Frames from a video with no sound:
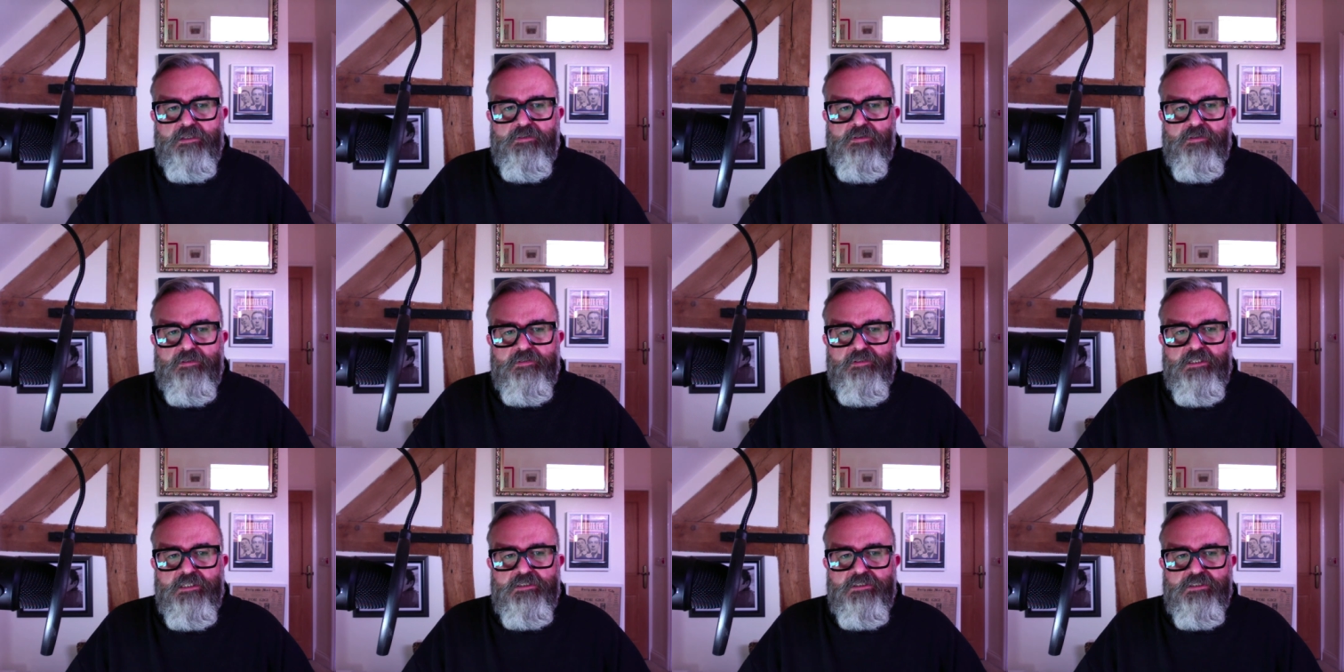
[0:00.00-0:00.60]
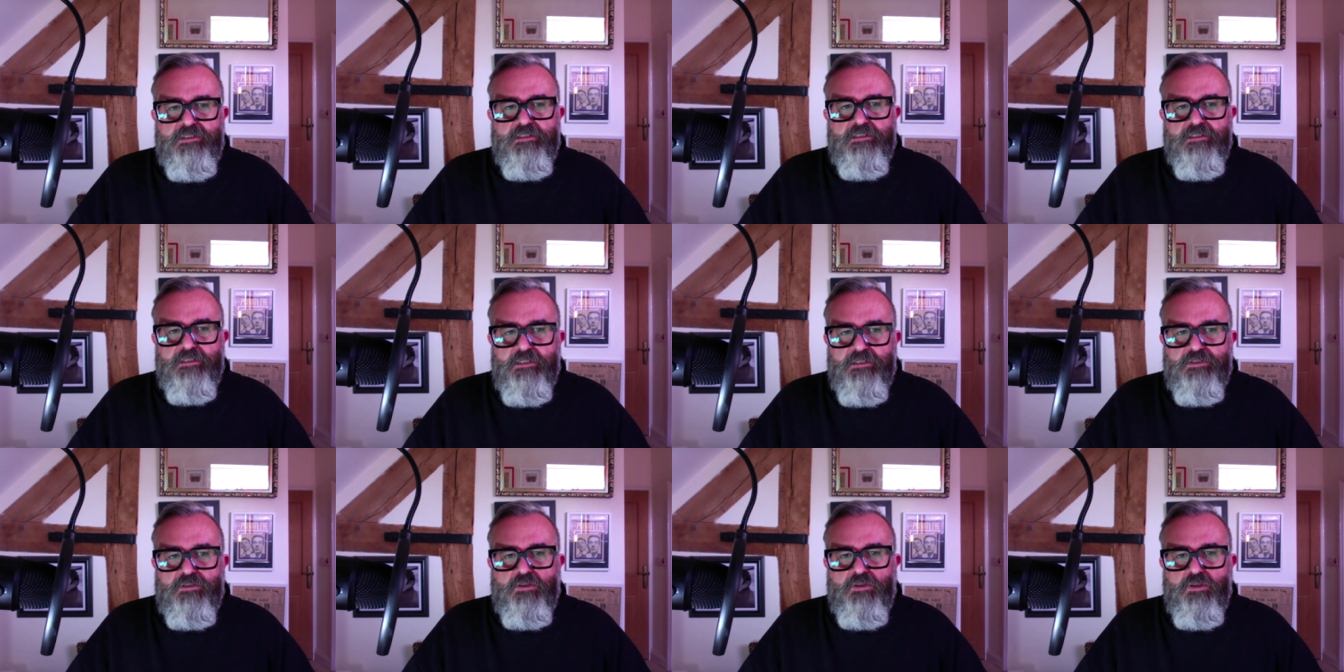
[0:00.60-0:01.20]
This
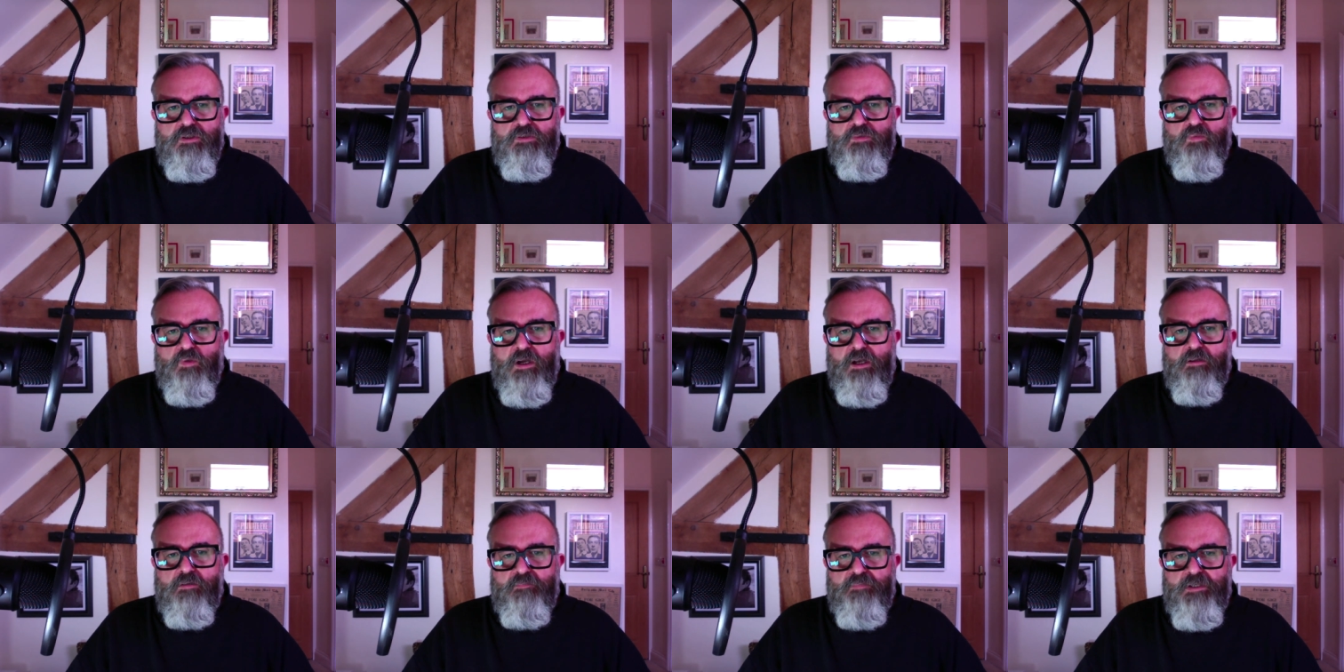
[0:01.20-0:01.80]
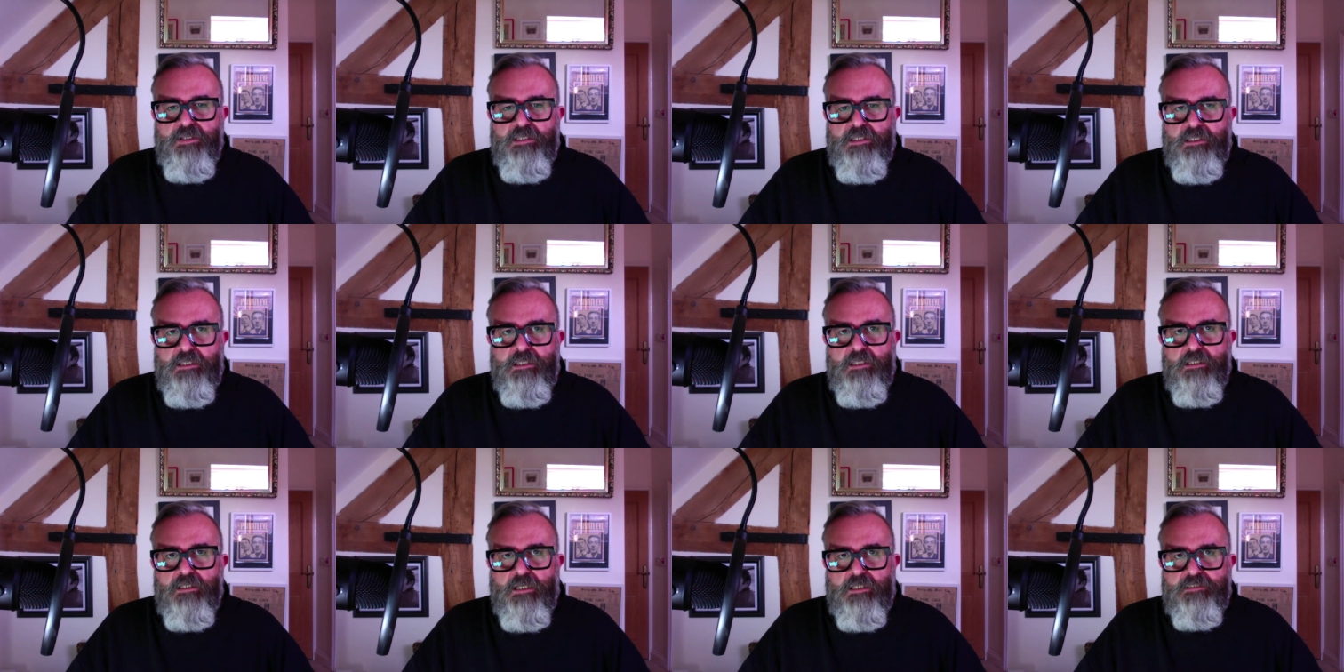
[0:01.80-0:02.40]
could well
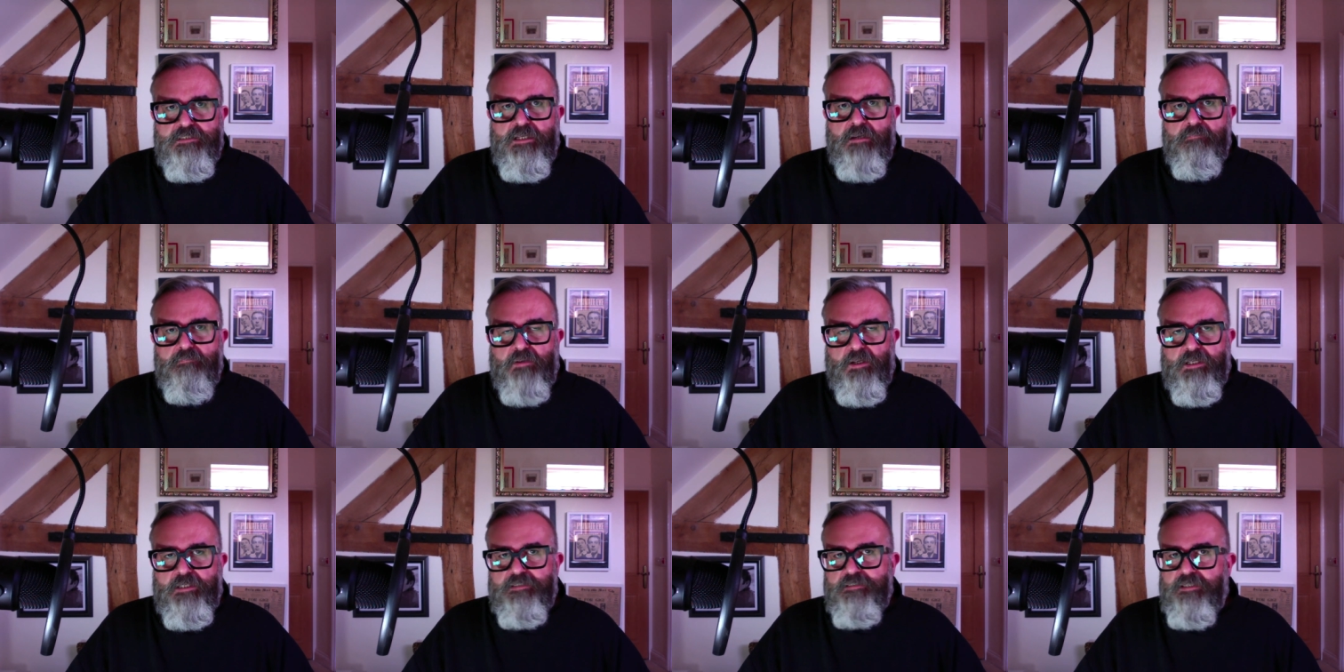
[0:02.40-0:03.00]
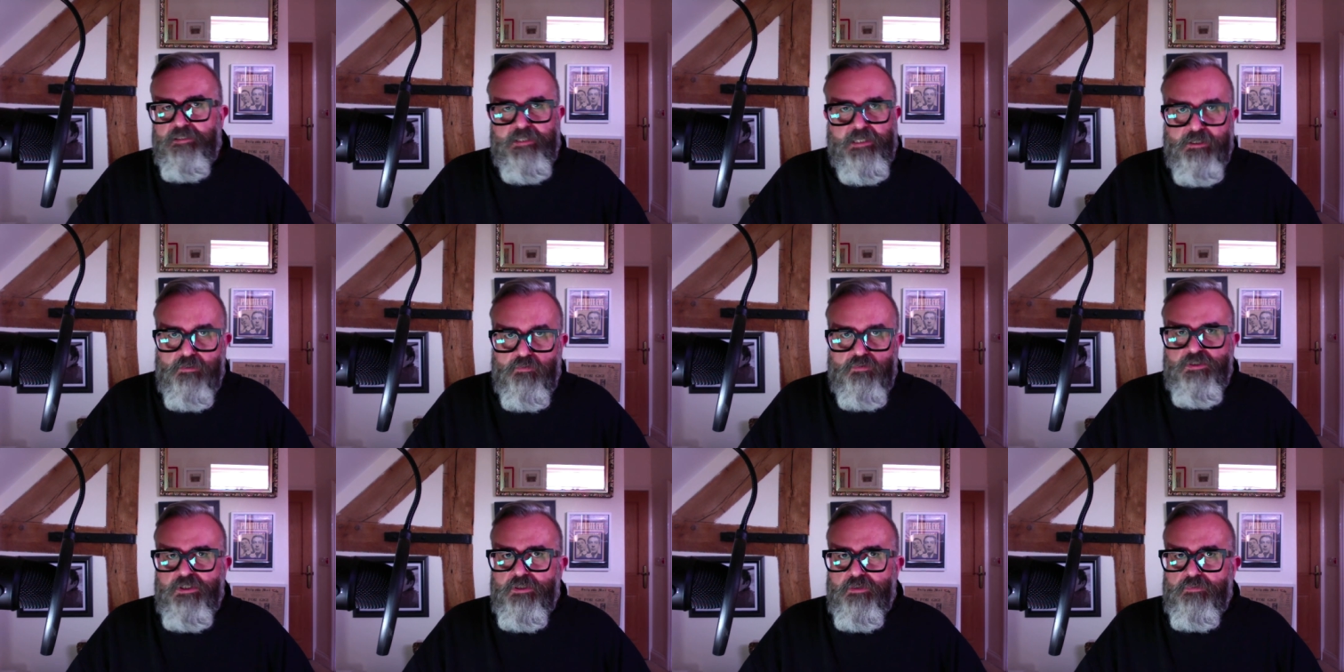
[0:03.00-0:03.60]
be a template that they
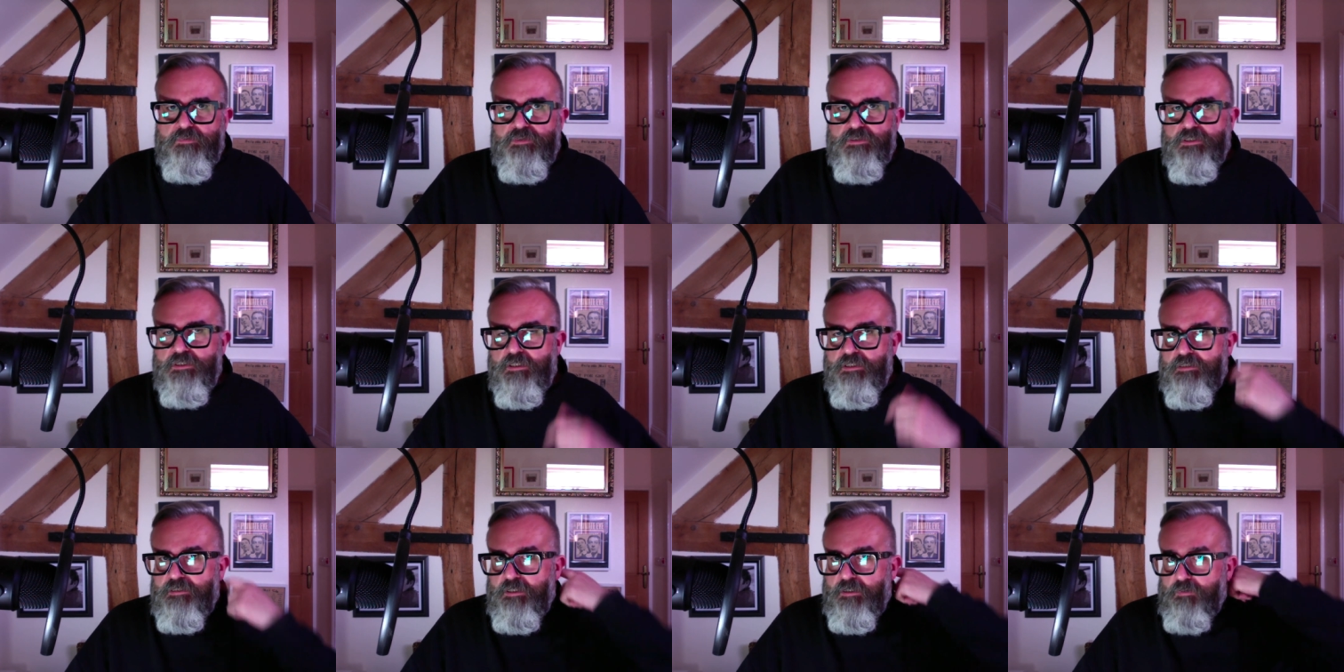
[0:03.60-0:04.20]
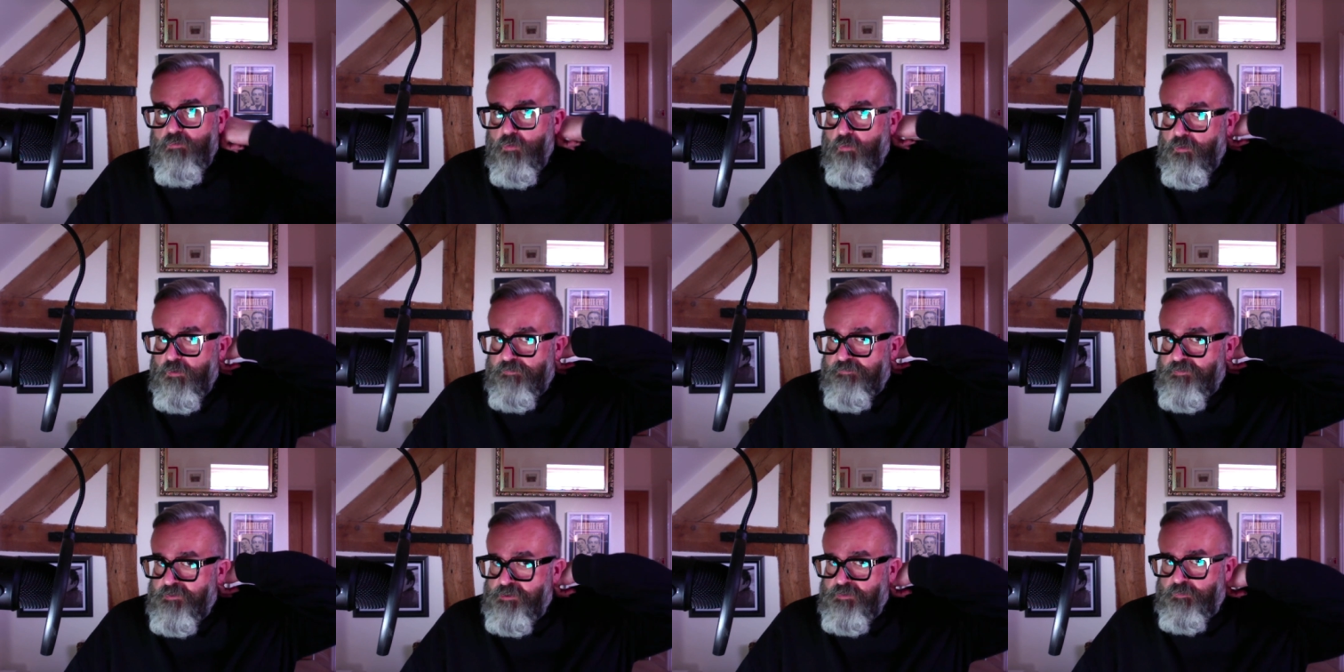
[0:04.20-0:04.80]
all use, that all
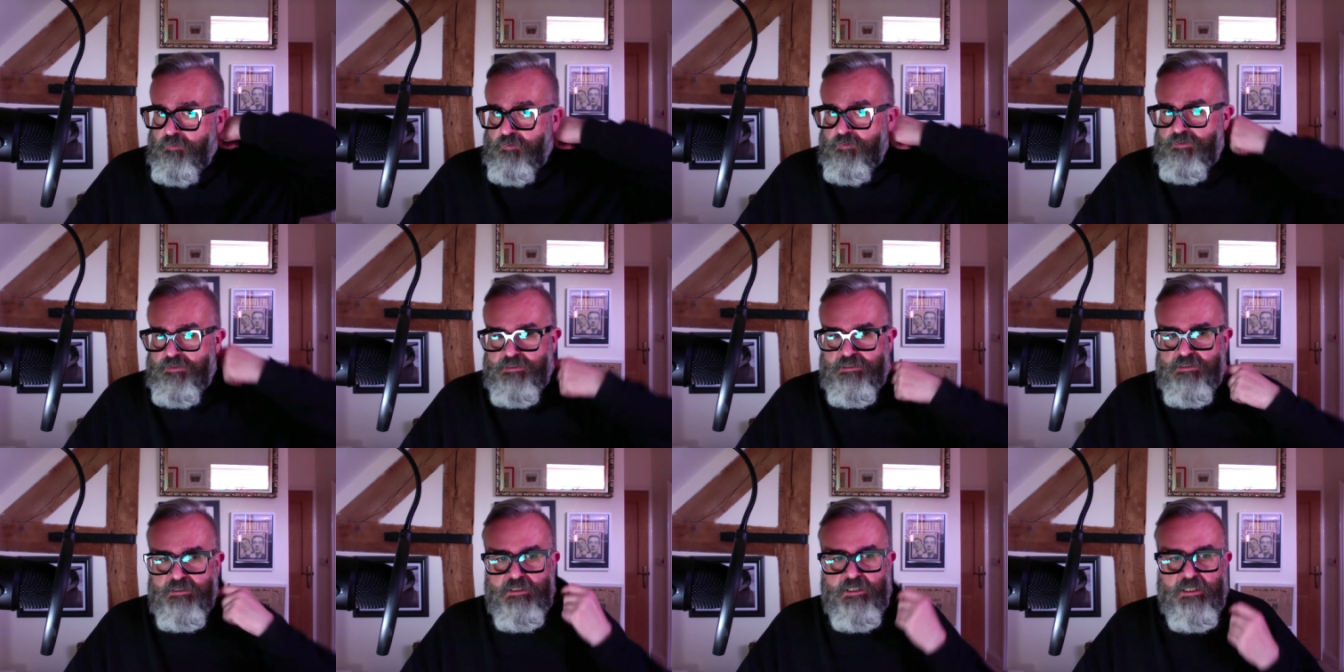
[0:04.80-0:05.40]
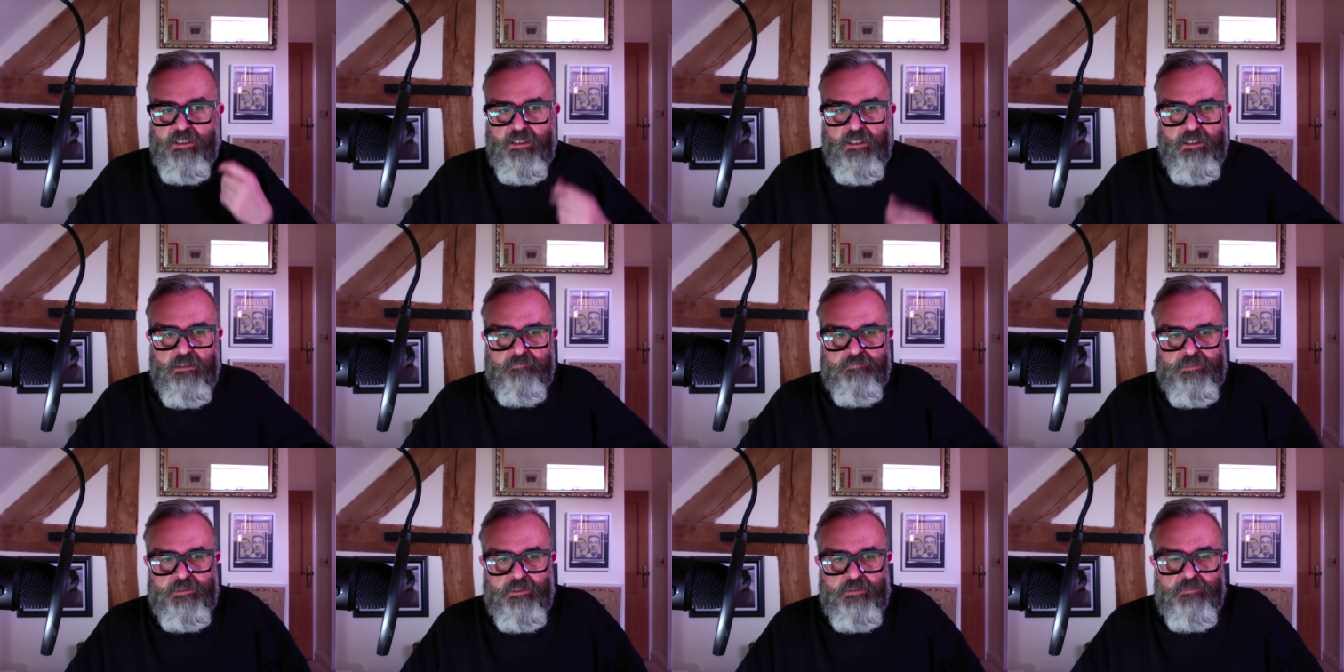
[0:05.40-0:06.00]
of the supporters
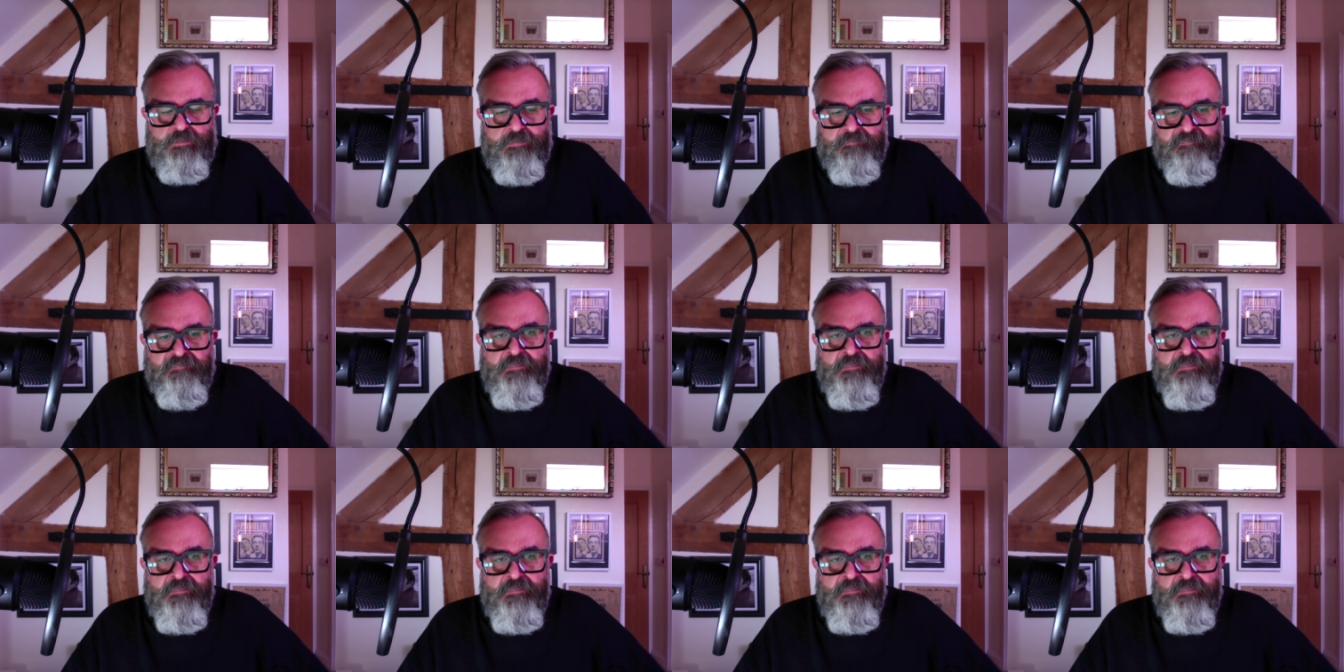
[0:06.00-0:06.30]
clubs use.